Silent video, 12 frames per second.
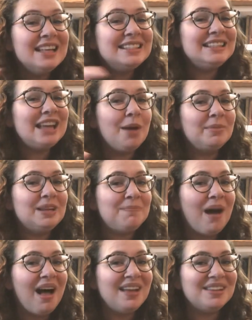See how many
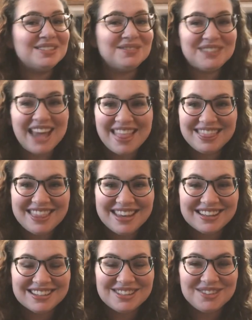piles of 10
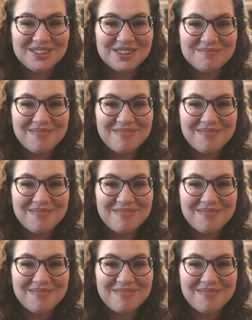things you can